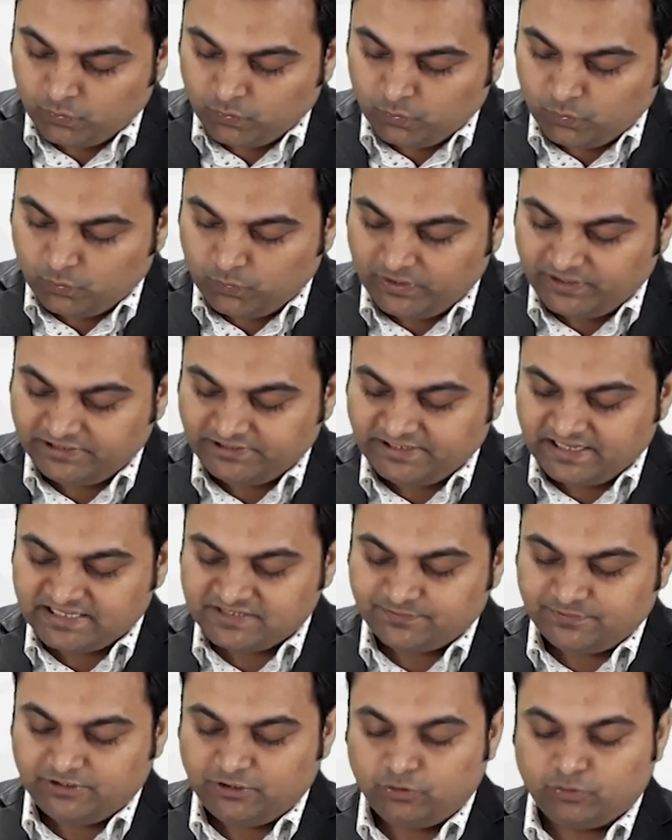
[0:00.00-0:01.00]
when it
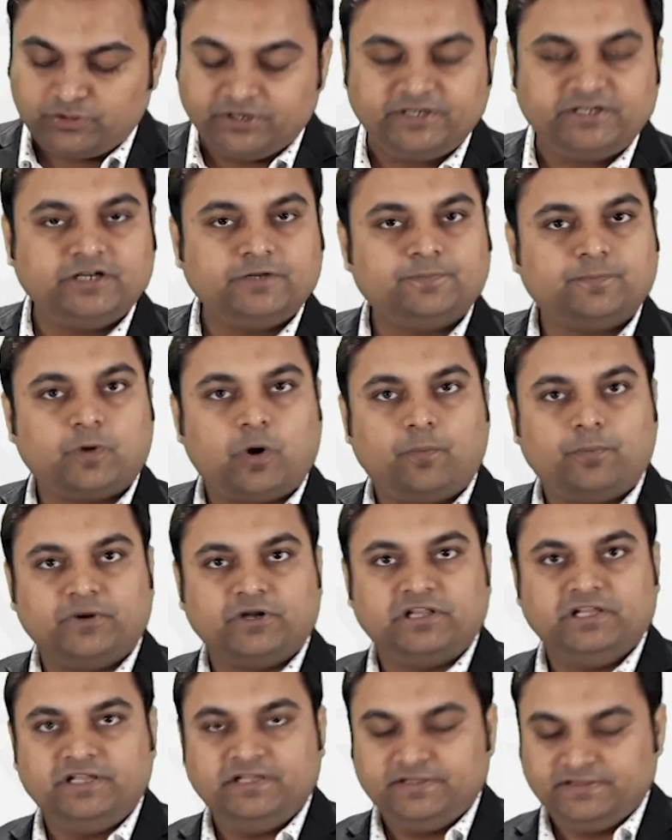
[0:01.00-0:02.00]
has been located
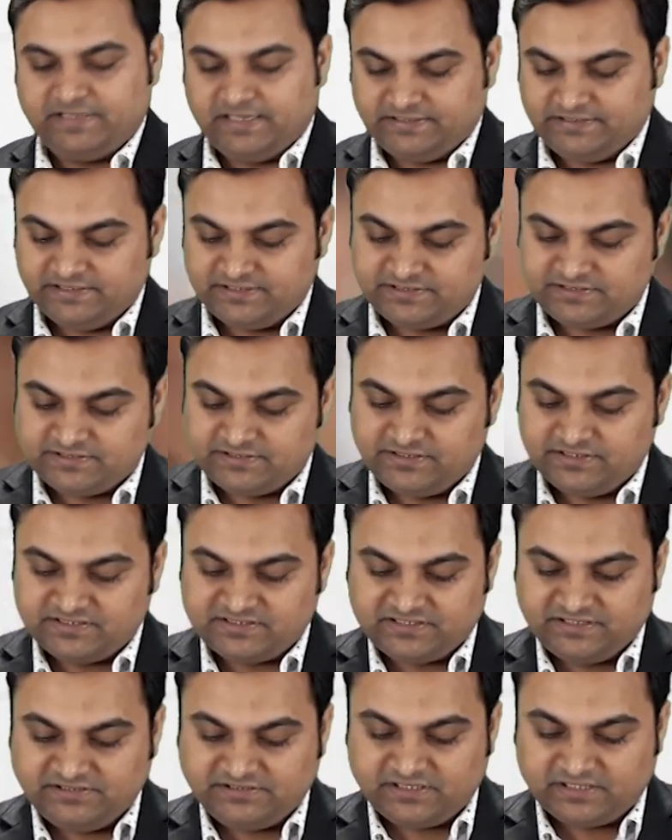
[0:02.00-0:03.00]
properly, that is the
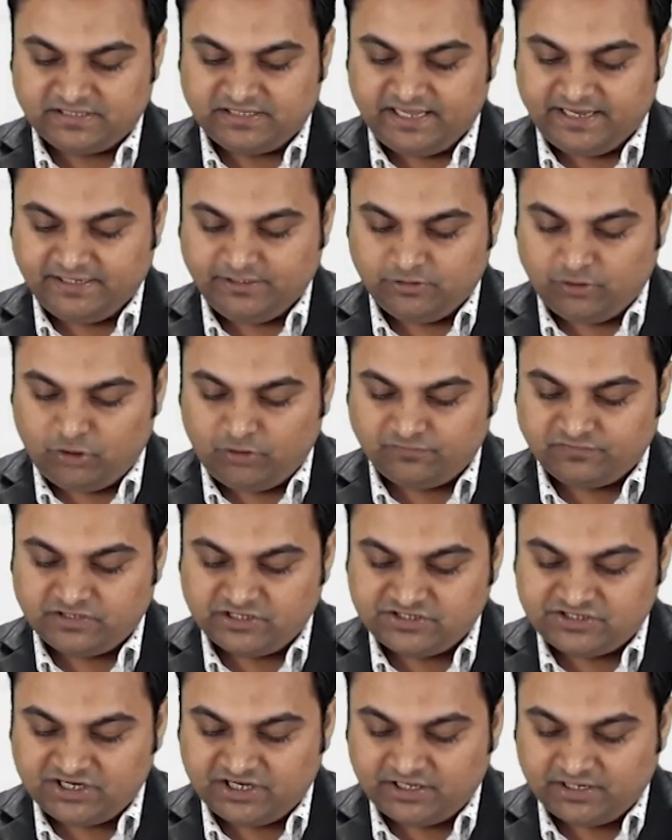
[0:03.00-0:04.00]
center line of the
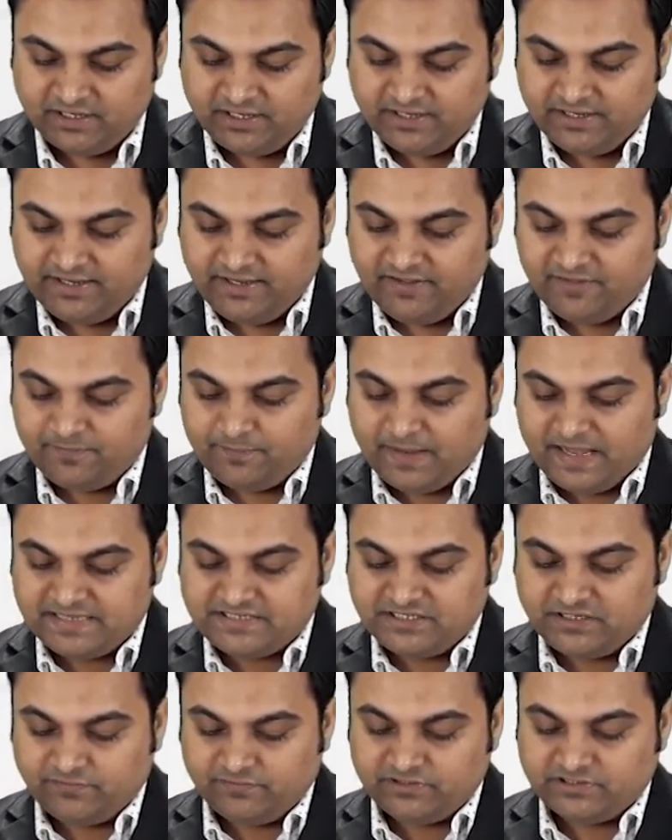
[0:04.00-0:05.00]
jig is
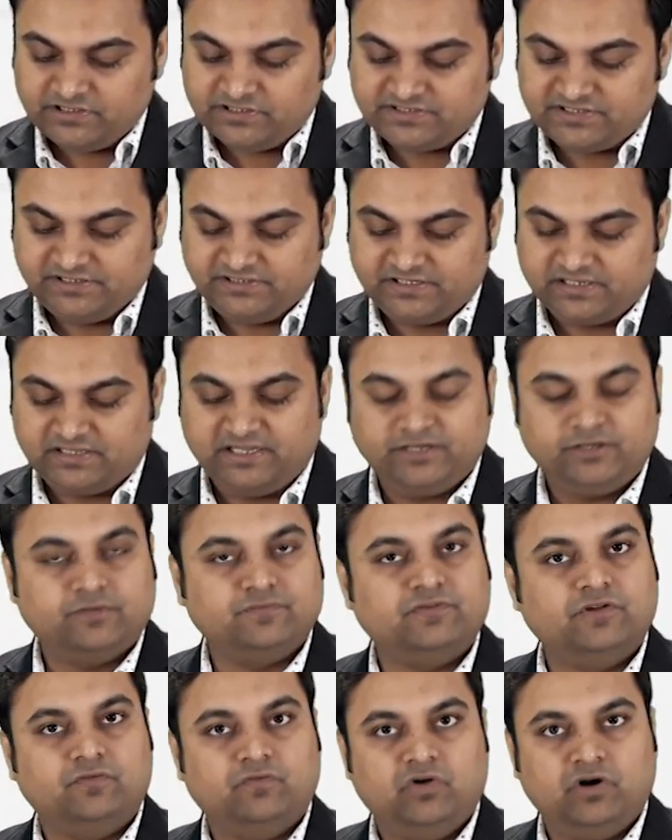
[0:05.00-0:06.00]
matching with the center line
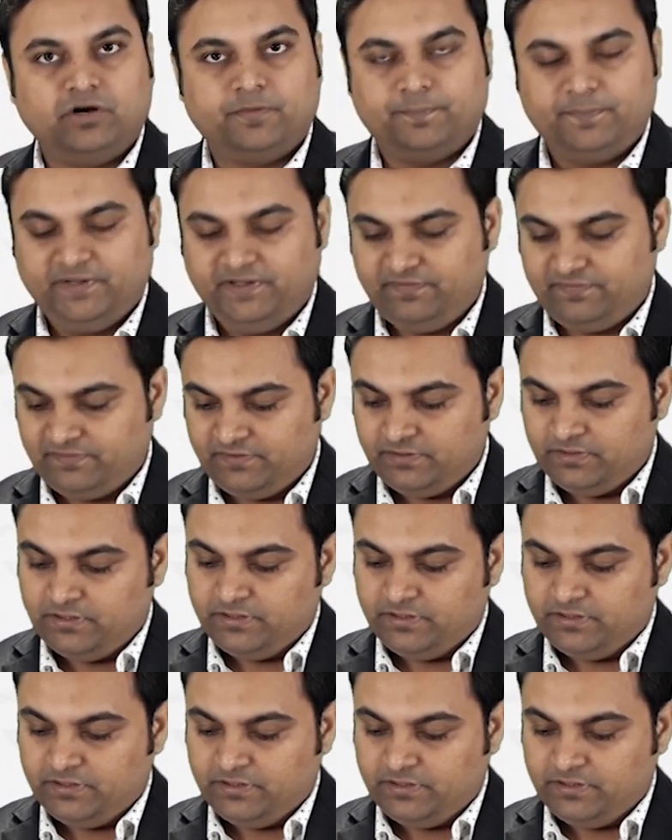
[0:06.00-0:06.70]
of the workpiece,